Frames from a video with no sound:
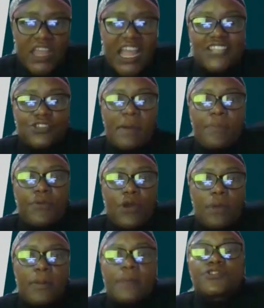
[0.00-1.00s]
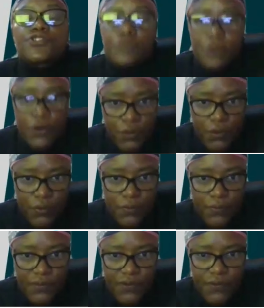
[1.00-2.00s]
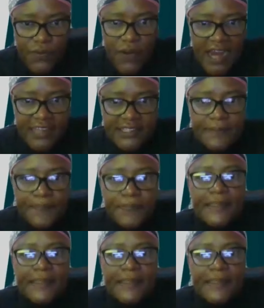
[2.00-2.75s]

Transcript: the customer problems tomorrow, right?